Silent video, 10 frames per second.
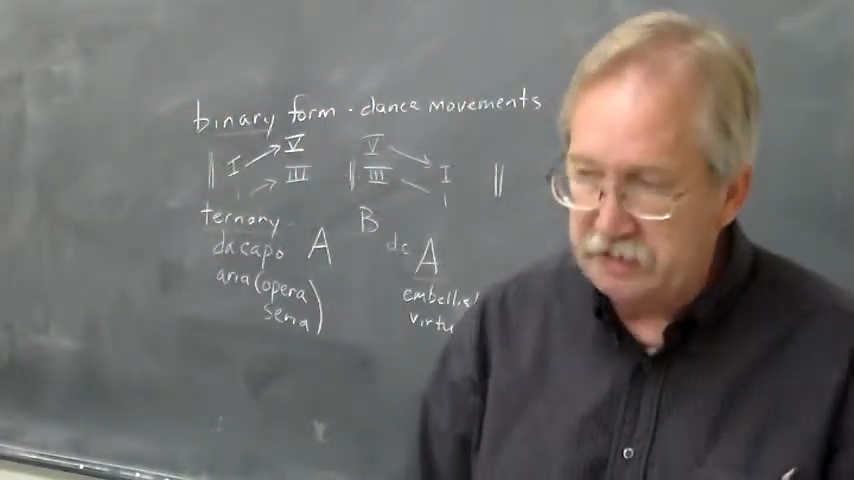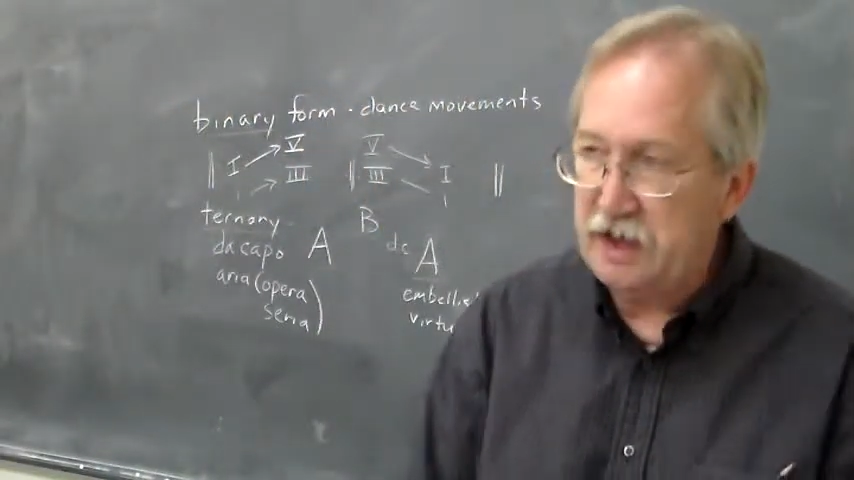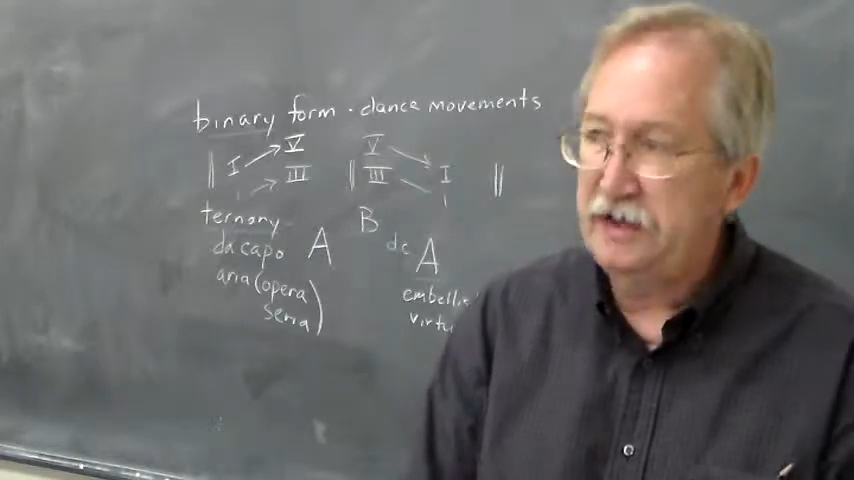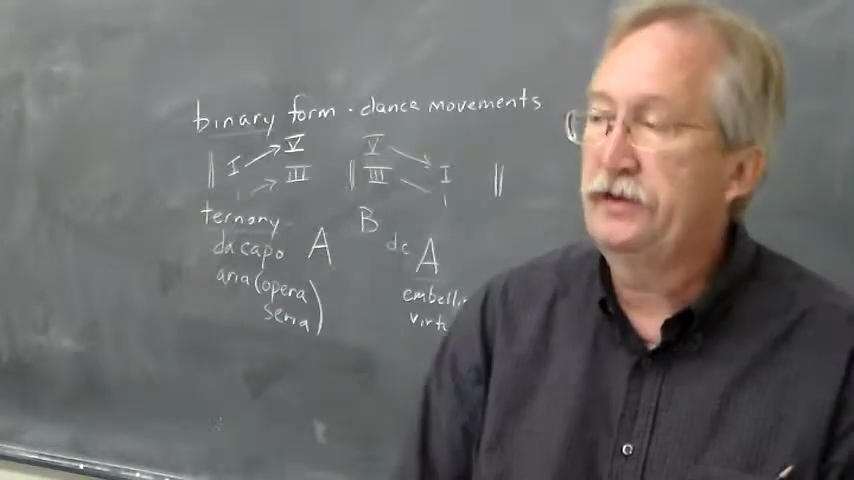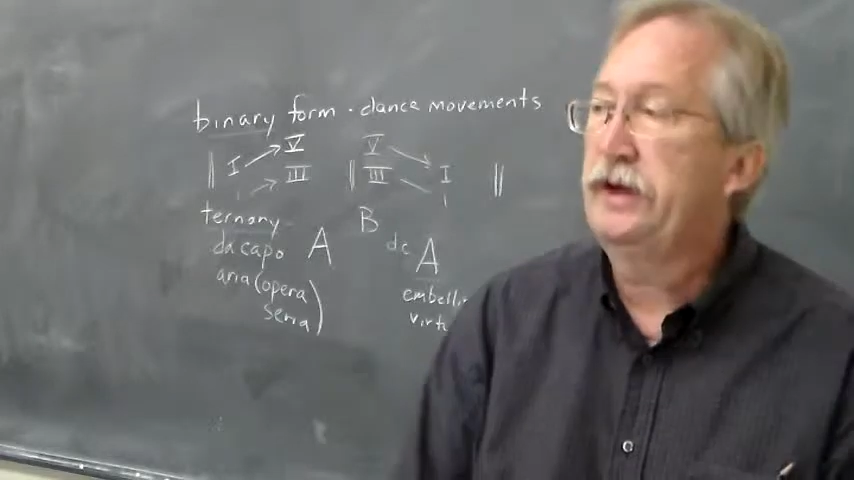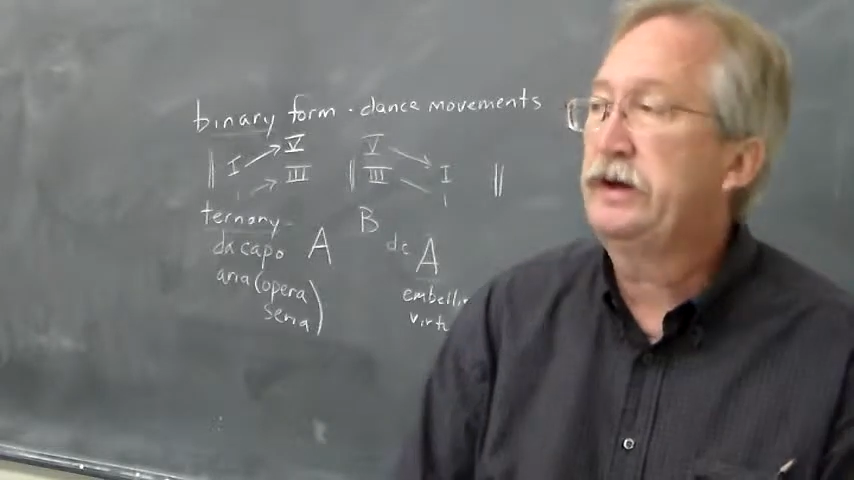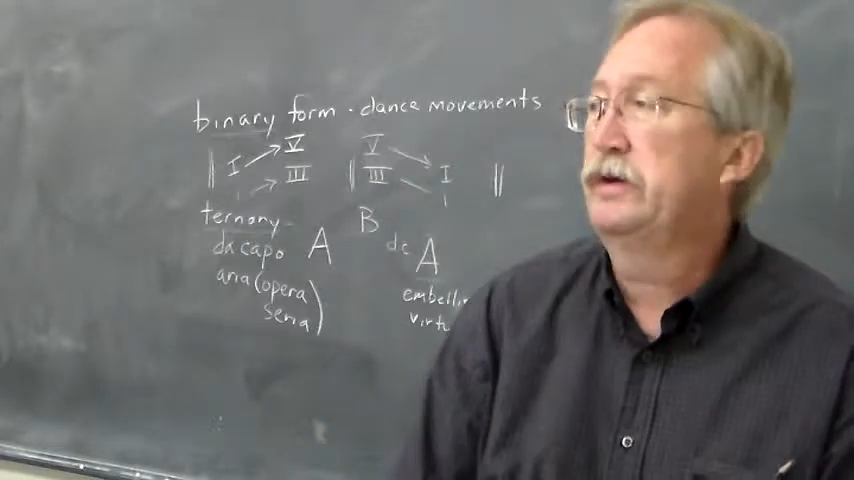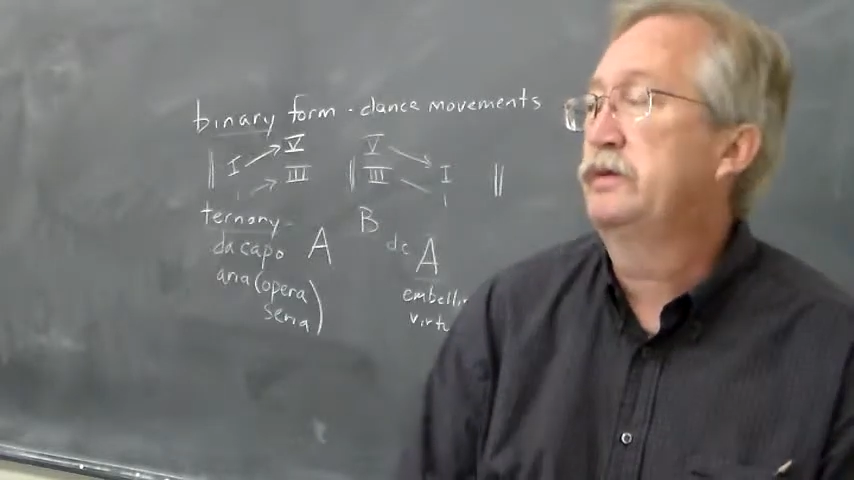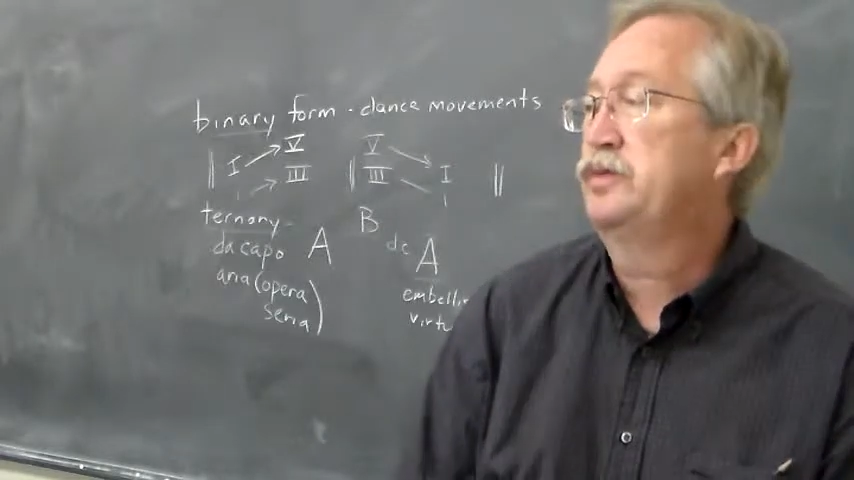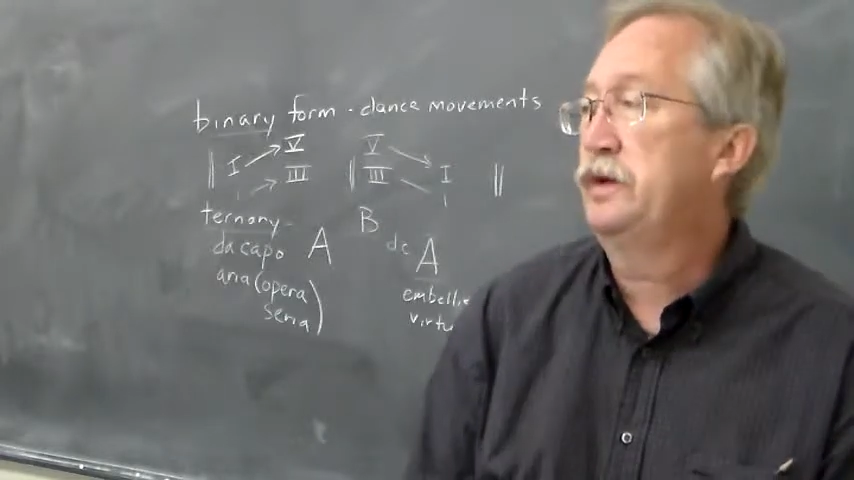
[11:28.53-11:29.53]
sonata
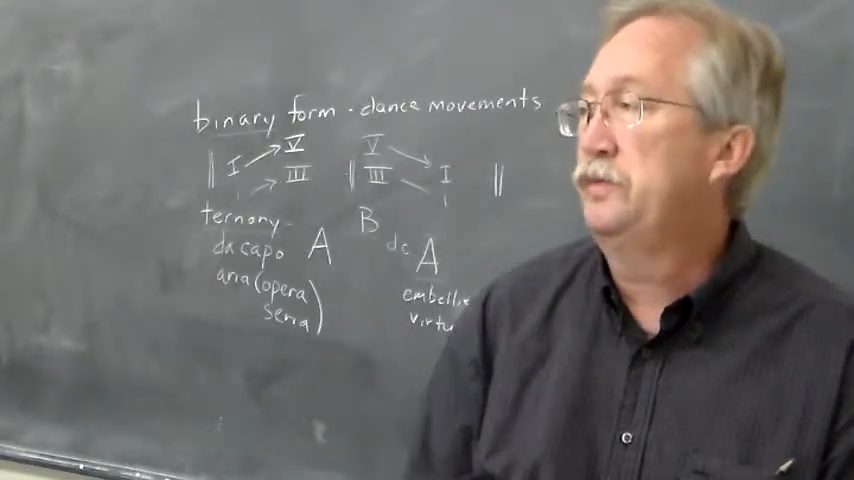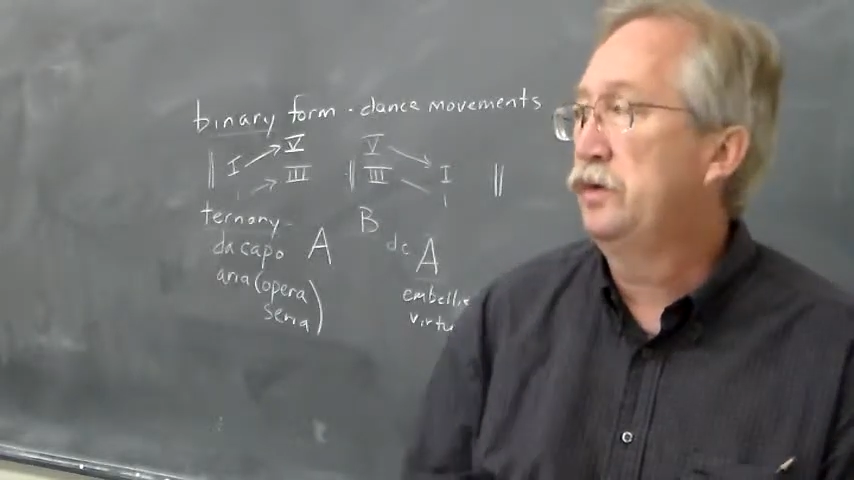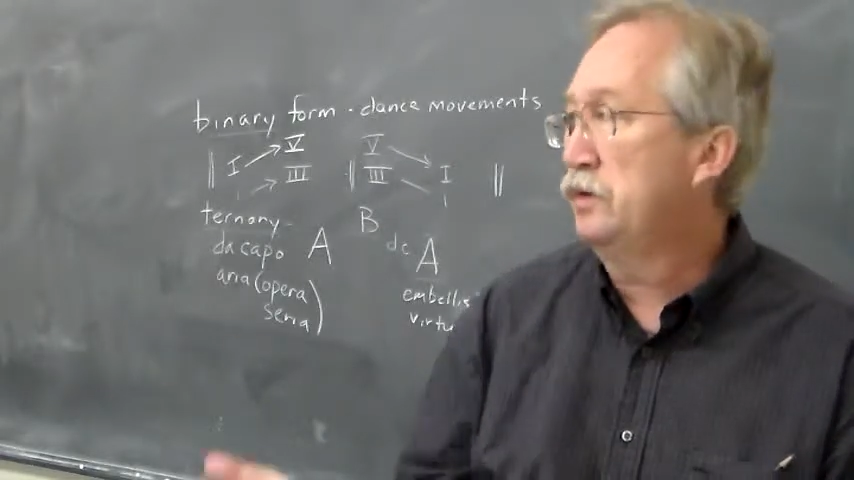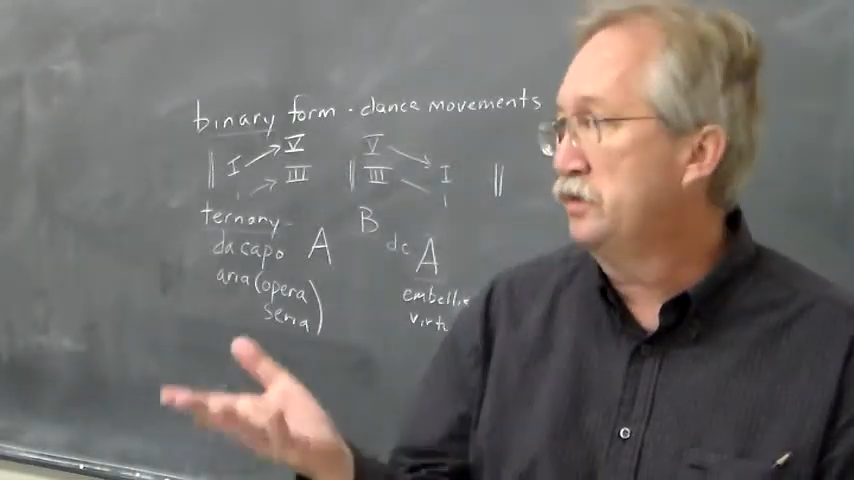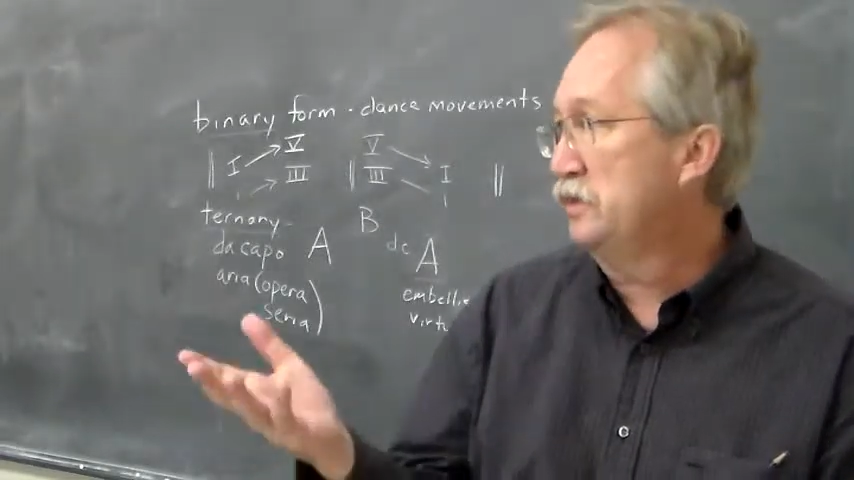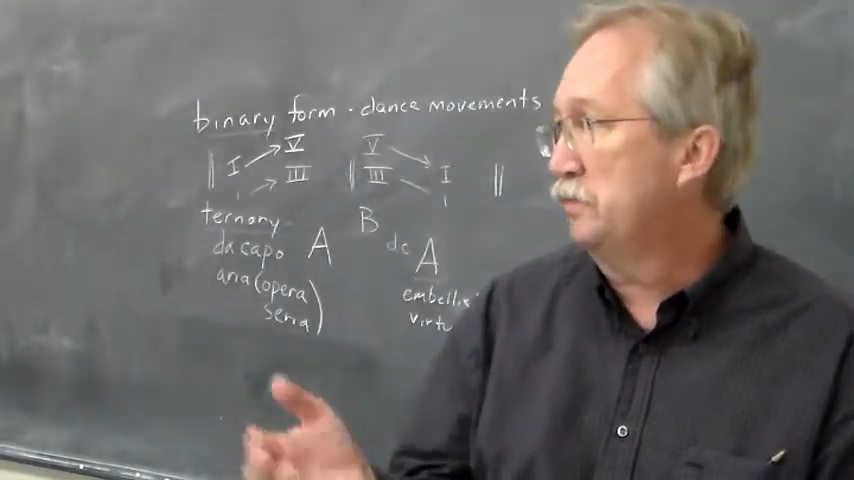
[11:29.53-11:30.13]
allegro is what emerged